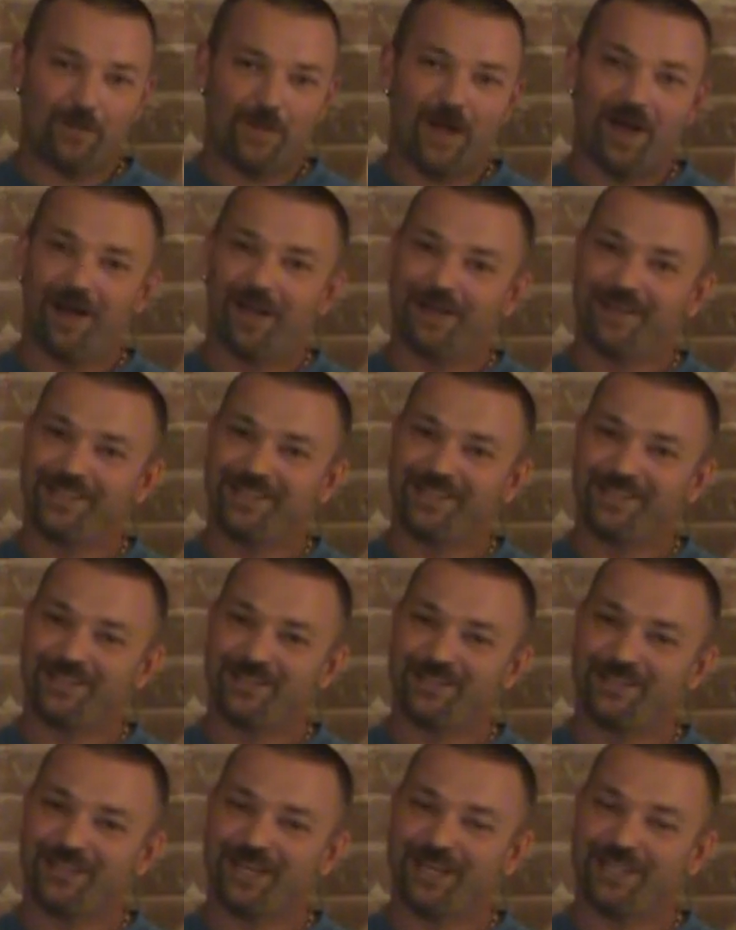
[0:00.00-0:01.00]
Until
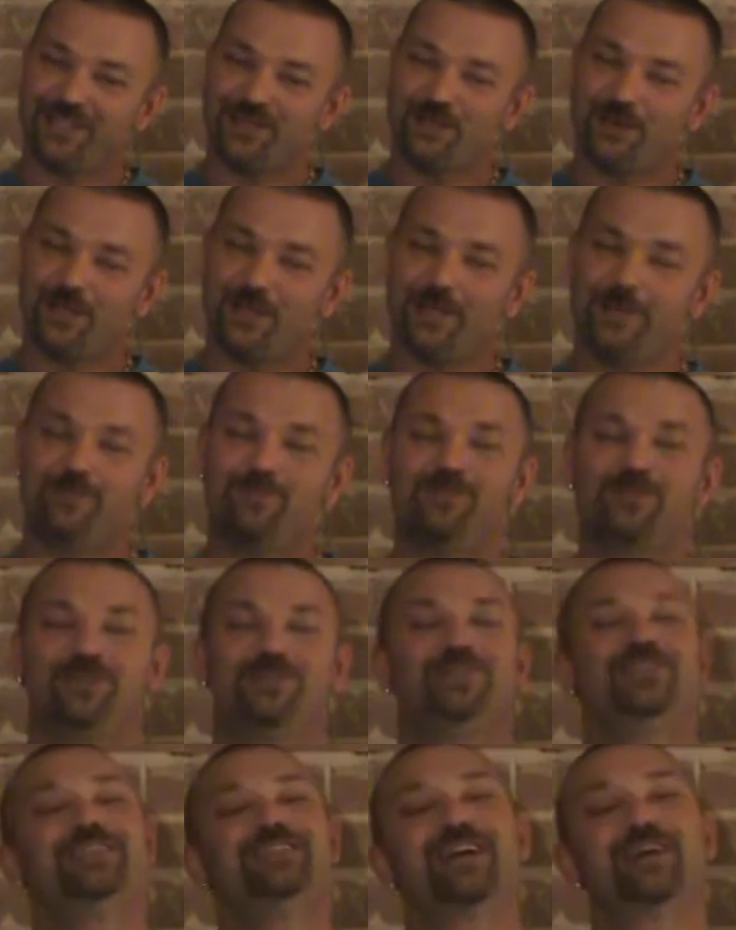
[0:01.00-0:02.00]
next week,
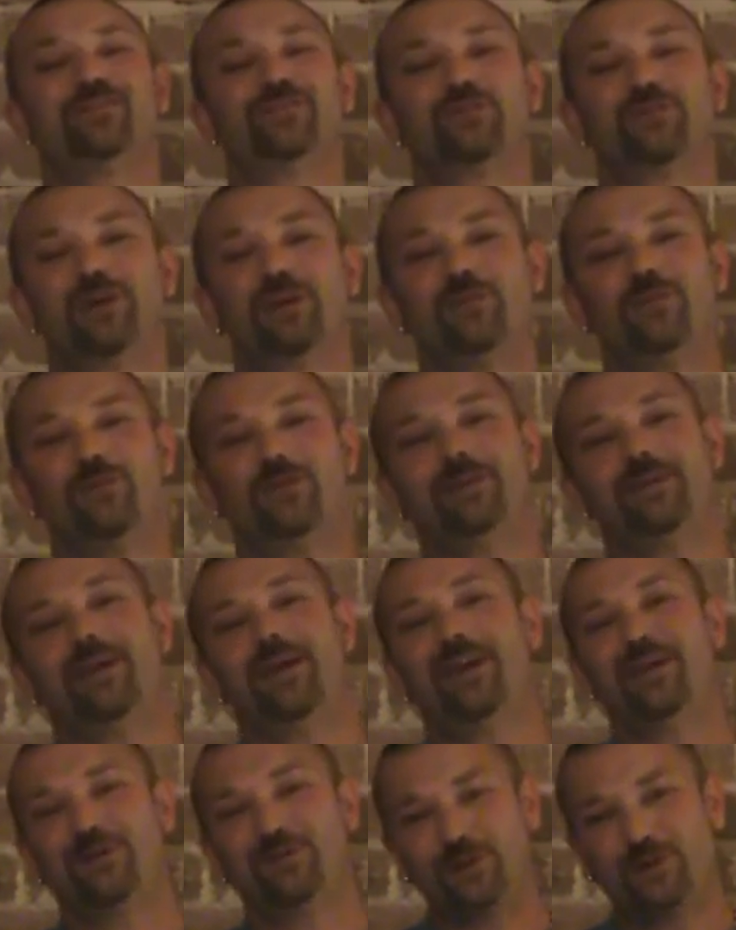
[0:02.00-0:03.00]
please have a great one,
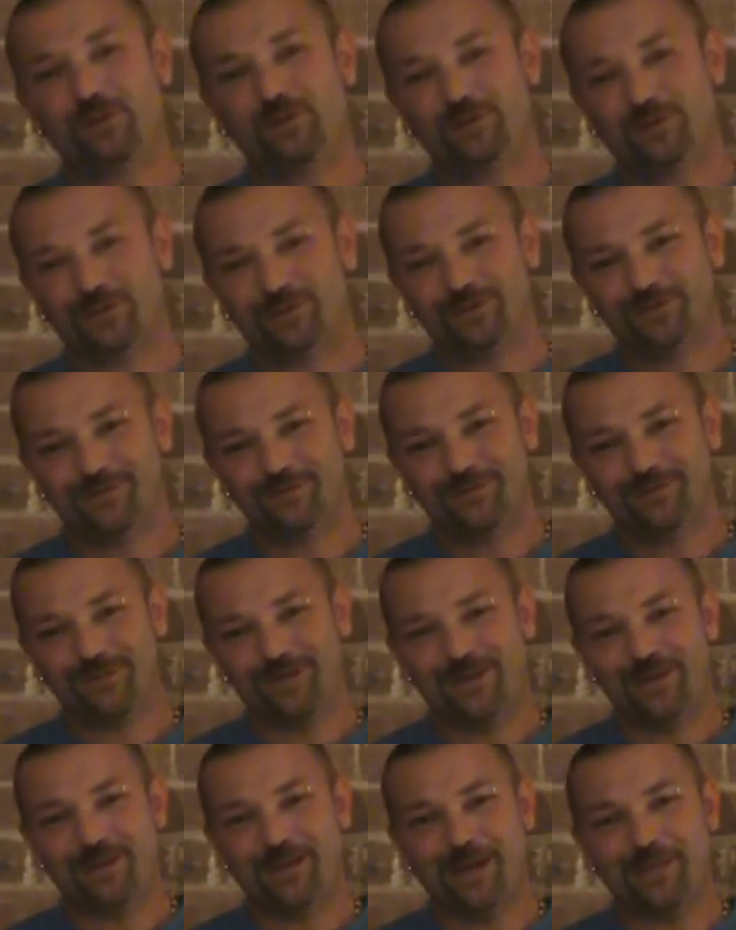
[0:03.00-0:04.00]
and we will
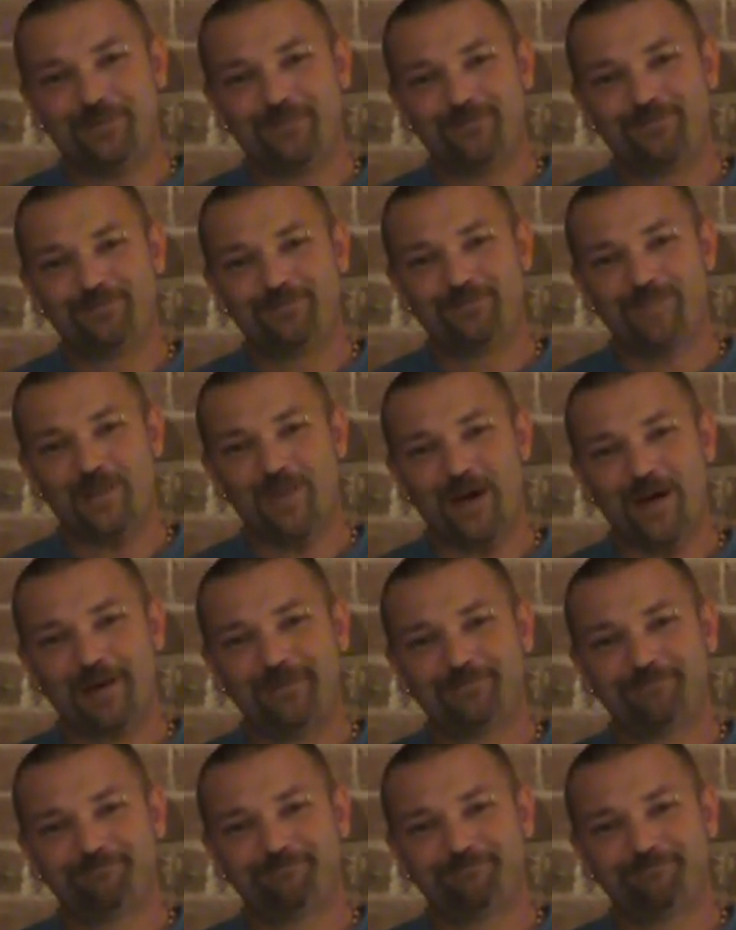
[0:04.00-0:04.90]
see you then. Bye-bye.